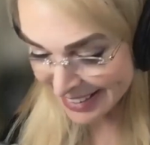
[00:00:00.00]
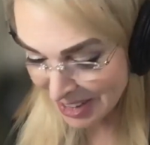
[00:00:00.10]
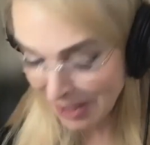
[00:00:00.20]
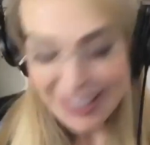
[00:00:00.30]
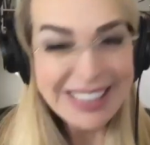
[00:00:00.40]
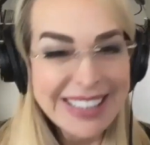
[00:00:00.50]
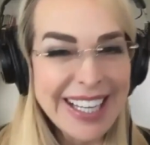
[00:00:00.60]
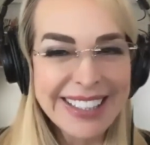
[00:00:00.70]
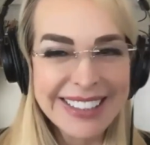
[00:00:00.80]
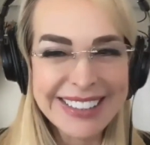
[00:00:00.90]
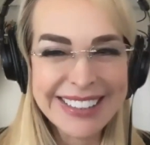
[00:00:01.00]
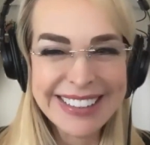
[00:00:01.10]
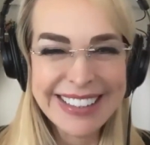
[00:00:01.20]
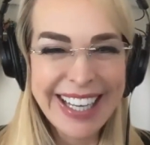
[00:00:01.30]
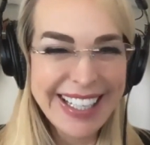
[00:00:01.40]
Golisano.
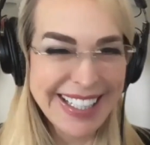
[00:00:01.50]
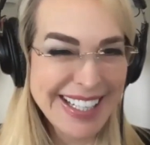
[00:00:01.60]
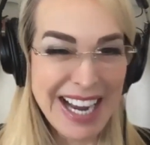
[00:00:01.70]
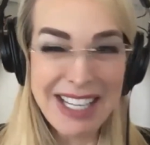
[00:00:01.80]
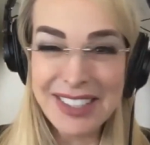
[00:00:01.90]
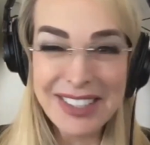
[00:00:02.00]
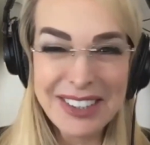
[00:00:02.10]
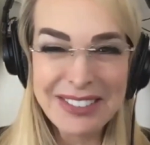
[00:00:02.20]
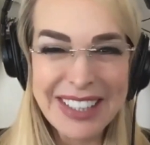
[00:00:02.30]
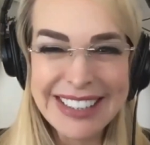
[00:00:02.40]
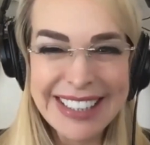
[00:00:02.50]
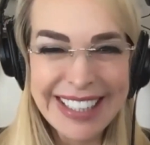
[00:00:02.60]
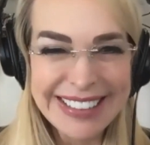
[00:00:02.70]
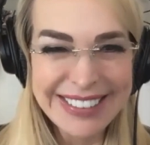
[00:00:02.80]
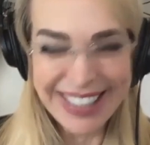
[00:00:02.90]
I don't know if I said
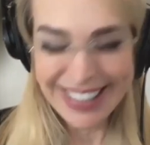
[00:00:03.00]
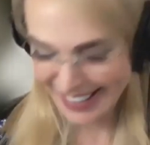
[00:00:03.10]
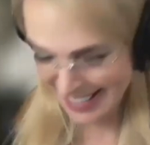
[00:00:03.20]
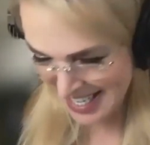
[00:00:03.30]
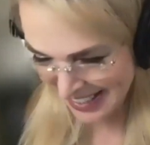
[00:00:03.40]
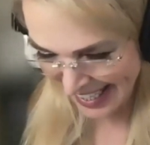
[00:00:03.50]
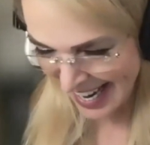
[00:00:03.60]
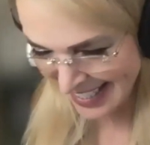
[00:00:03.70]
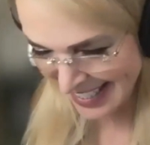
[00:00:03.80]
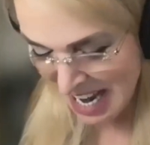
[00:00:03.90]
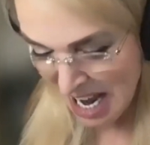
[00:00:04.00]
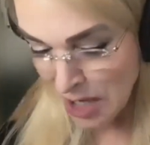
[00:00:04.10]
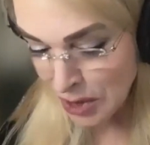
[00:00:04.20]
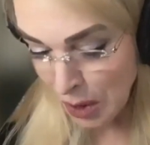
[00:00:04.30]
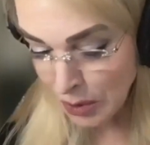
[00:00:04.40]
that correctly. Okay.
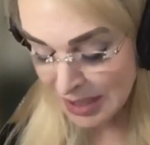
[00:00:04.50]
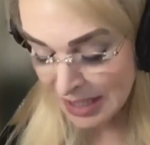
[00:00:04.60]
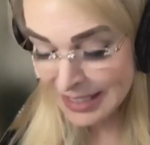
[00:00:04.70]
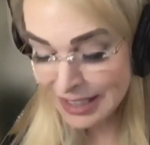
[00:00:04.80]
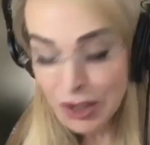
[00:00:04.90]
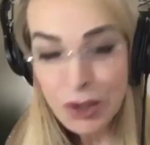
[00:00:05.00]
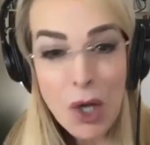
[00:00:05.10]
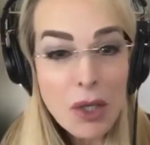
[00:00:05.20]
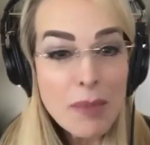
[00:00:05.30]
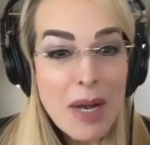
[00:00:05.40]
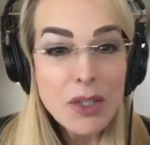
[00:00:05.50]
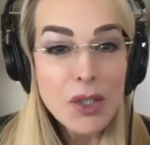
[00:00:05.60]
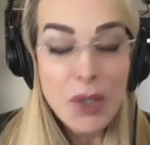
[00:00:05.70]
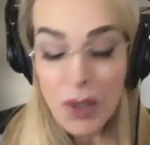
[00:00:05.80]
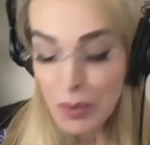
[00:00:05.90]
So it's to talk about
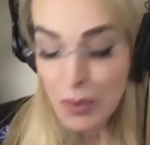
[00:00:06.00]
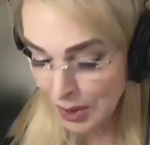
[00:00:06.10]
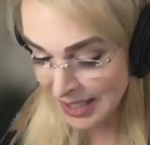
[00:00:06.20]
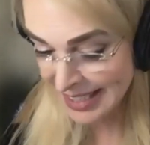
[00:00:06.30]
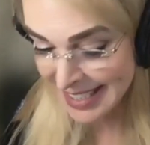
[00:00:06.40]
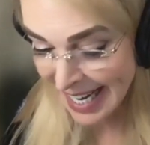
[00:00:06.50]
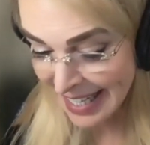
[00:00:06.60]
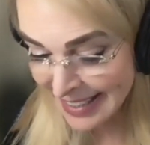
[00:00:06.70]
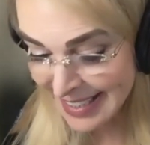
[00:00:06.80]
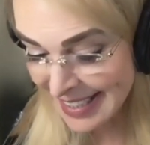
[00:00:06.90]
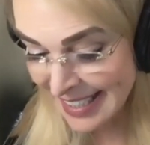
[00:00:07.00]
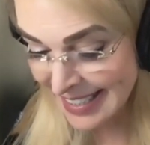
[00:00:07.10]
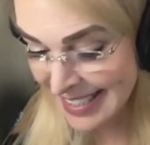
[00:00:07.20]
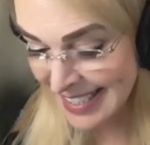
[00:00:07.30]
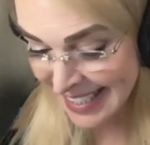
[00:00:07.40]
your new book, The Italian
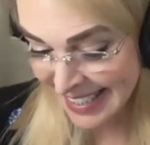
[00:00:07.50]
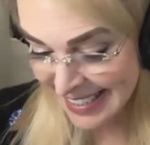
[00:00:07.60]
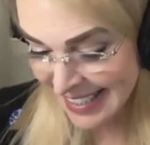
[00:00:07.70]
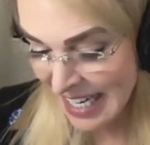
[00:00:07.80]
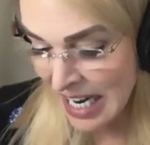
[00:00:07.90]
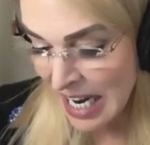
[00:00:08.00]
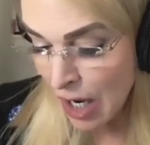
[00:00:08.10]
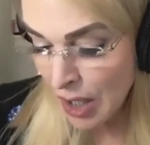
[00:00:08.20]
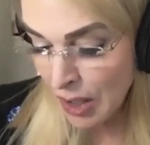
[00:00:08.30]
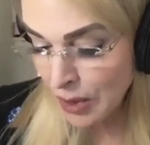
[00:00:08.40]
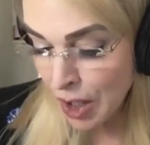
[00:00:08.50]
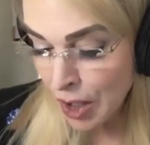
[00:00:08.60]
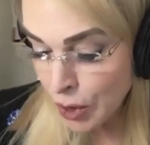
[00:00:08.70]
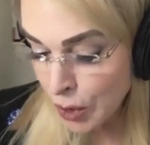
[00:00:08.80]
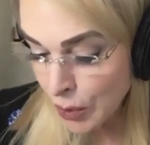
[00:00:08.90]
Kid Did It, how
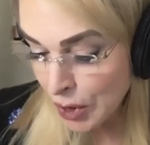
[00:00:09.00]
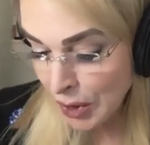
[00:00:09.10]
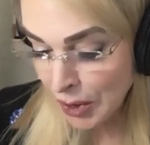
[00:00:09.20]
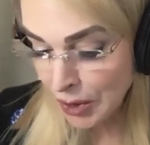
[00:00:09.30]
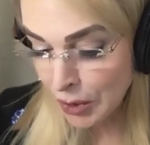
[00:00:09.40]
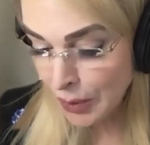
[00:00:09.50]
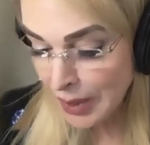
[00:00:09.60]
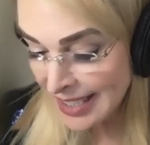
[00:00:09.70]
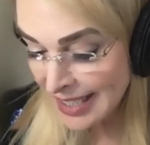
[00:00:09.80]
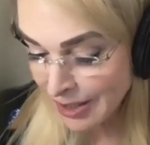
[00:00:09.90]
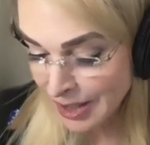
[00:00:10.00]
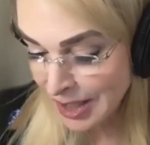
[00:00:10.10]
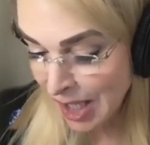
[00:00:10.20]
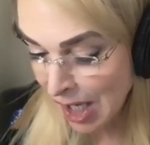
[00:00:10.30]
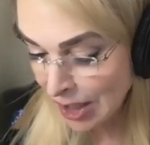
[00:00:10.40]
you turned
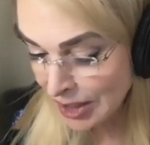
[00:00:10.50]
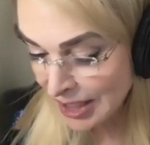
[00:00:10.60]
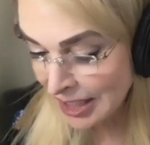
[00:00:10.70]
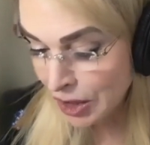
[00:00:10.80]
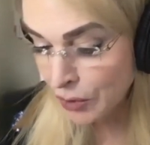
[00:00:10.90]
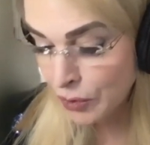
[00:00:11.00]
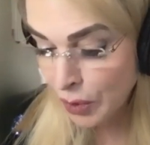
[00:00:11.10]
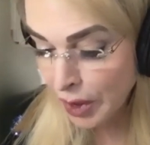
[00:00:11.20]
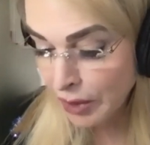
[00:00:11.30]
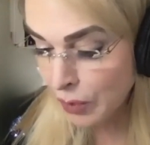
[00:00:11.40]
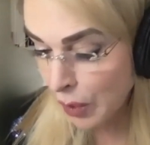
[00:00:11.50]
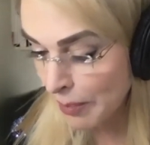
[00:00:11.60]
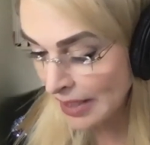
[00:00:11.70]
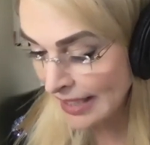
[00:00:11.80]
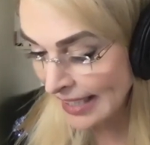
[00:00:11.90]
$3,000 into $44
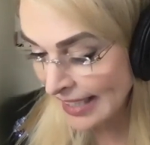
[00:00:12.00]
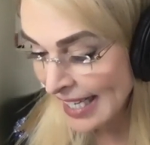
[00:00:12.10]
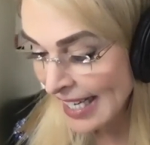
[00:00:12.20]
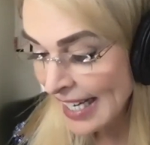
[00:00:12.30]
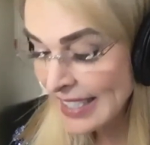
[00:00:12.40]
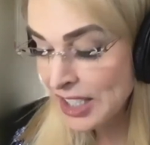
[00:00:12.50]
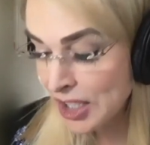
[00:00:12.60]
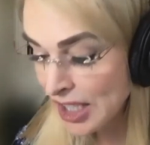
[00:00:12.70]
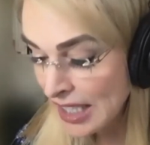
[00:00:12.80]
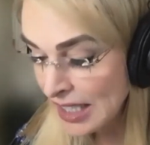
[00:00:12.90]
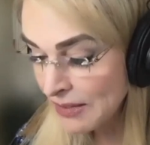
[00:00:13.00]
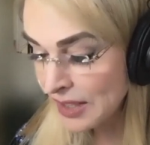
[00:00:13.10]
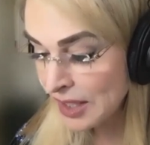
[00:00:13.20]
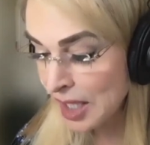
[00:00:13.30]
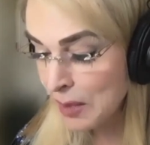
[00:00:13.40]
billion and
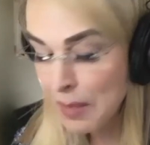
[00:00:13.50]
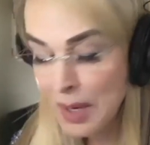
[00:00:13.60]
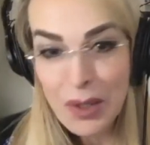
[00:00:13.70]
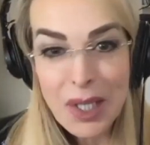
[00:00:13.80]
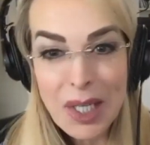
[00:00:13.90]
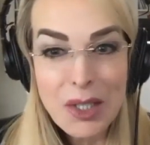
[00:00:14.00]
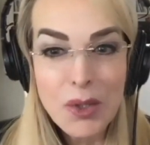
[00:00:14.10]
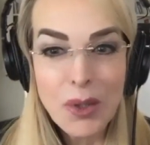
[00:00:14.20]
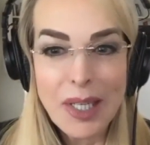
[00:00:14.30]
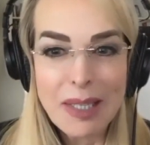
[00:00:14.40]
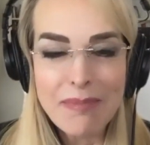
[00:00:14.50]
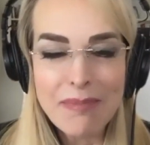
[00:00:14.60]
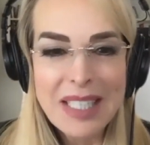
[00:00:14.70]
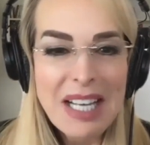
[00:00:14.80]
achieved the American dream.